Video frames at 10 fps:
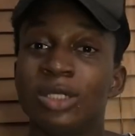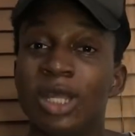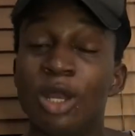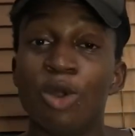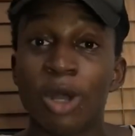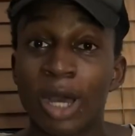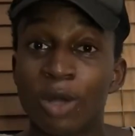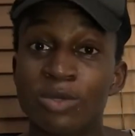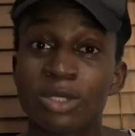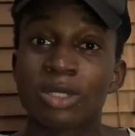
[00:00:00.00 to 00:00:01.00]
Then log
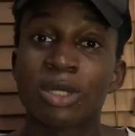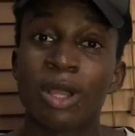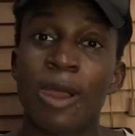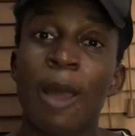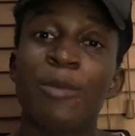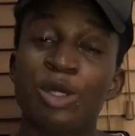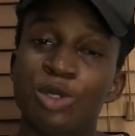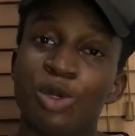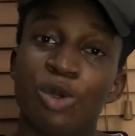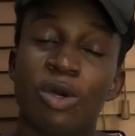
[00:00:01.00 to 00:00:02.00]
out and make
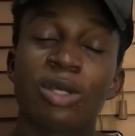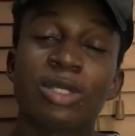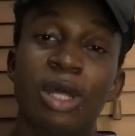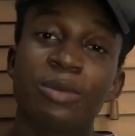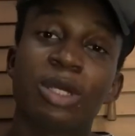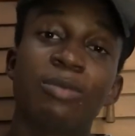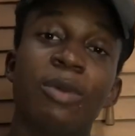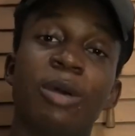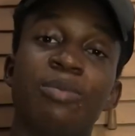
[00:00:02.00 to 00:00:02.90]
sure your Snapchat